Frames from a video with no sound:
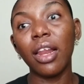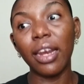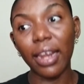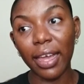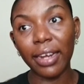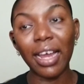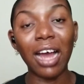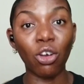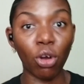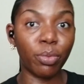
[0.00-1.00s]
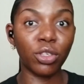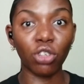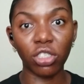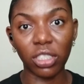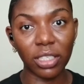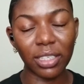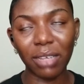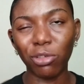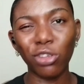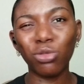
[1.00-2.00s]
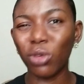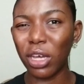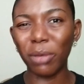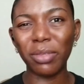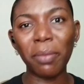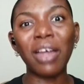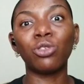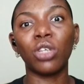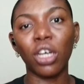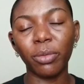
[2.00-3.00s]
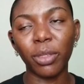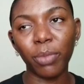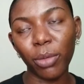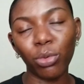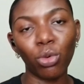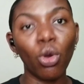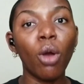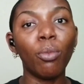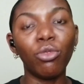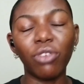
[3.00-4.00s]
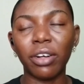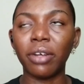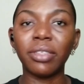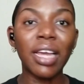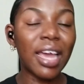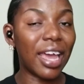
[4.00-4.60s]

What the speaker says: learn and copy such design, because it will help them and to help the people move around.